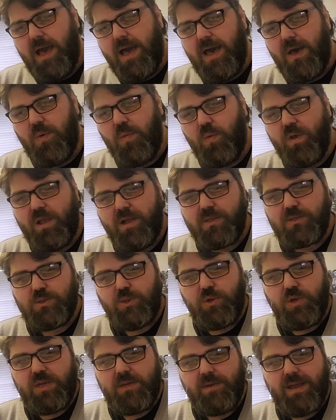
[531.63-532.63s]
we are
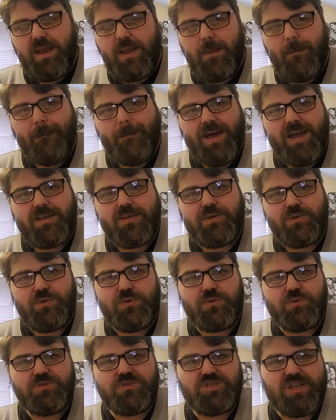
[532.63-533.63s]
talking about
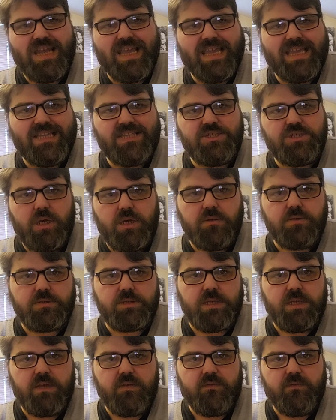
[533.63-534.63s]
Michael J.
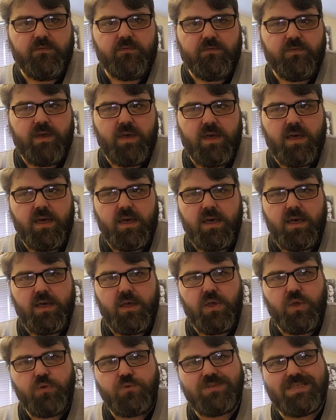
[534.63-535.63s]
Joseph.
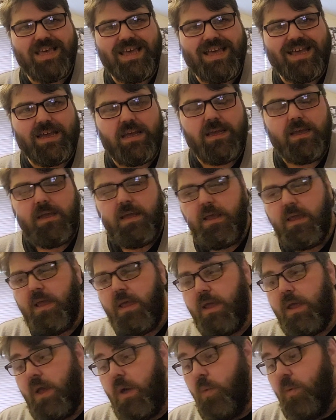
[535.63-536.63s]
Who's that?
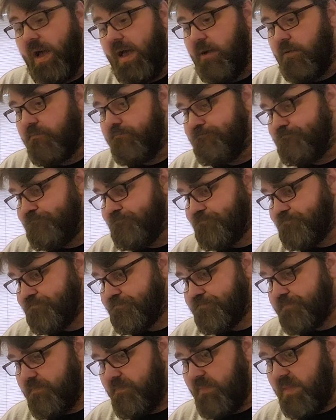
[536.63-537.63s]
Well,
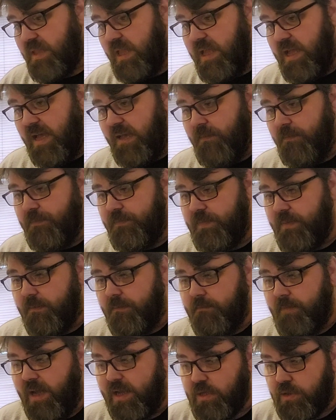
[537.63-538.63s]

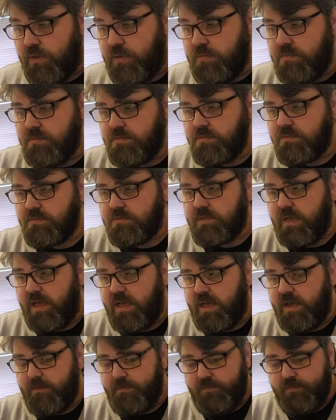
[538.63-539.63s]
Michael
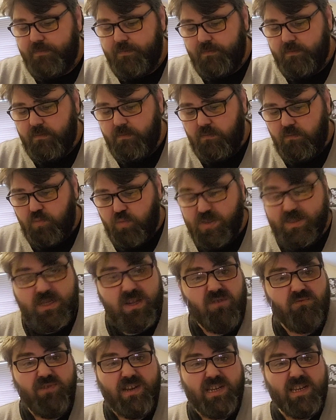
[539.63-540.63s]
was
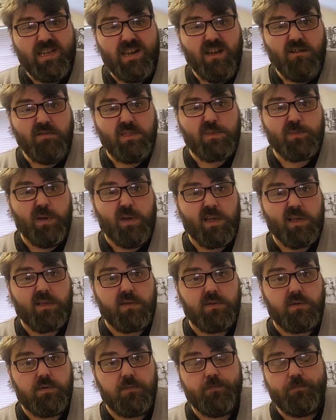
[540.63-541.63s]
not really known as
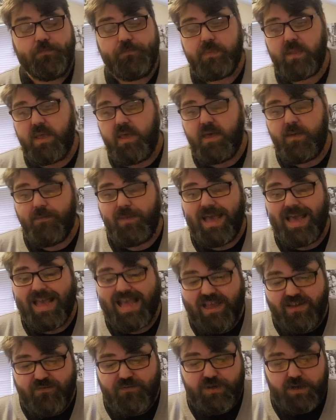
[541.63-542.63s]
Michael.
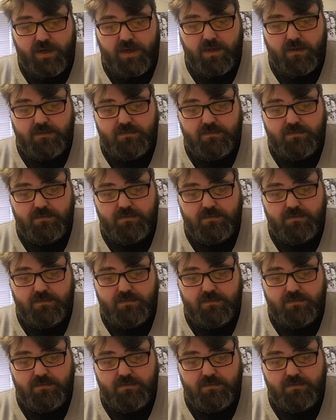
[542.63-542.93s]
After